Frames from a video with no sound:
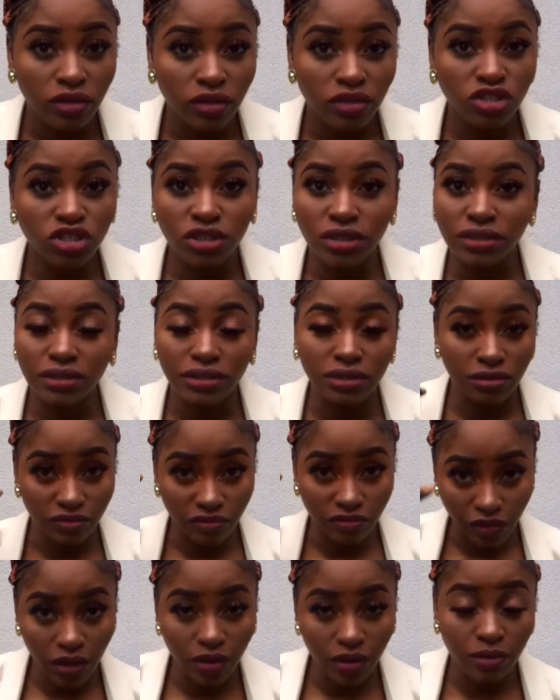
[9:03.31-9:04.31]
Just
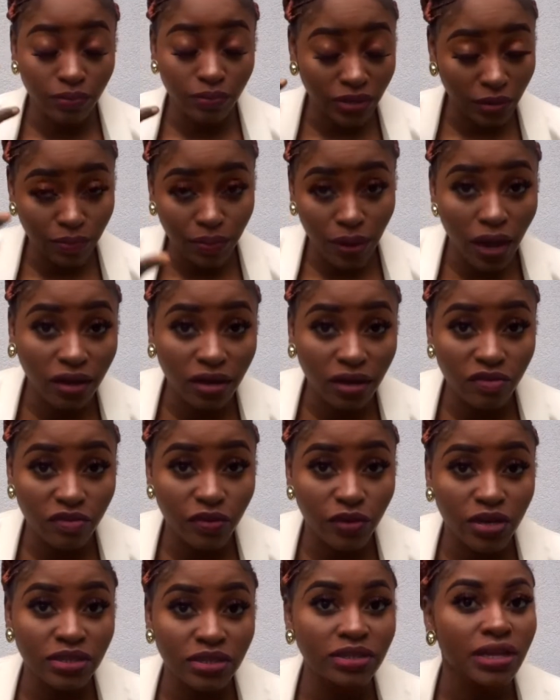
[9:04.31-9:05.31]
the powder
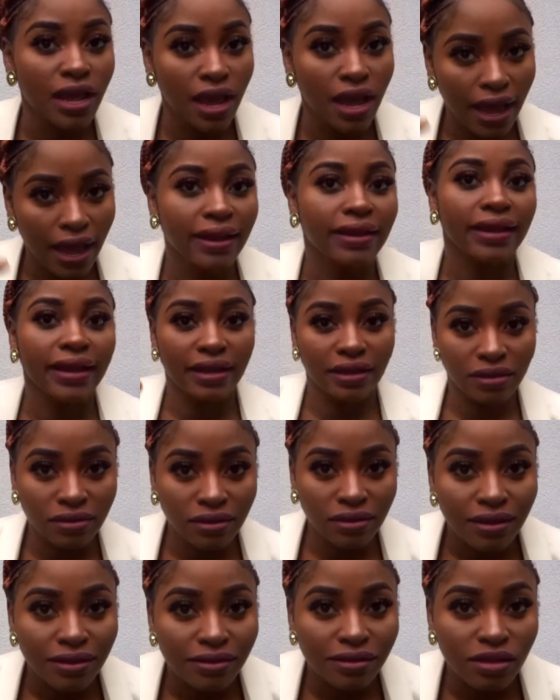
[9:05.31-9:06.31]
first and then
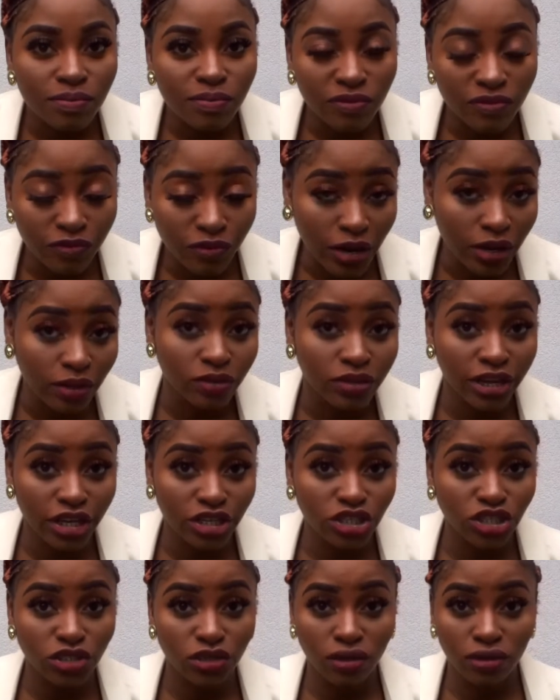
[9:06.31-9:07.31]
the
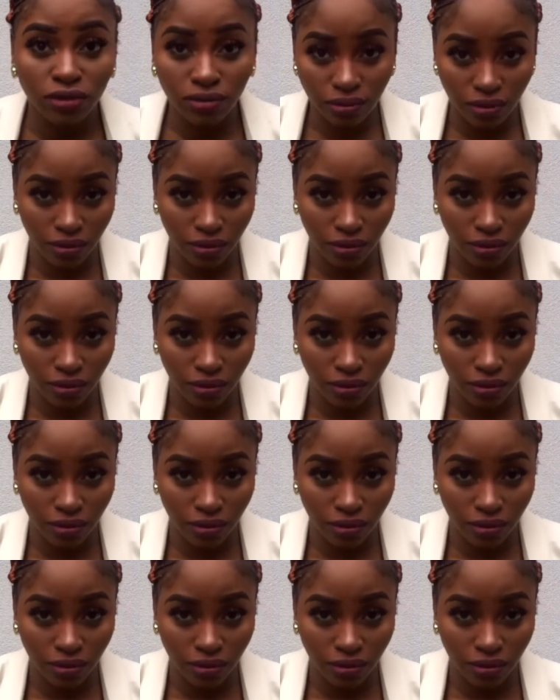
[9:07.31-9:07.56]
foundation.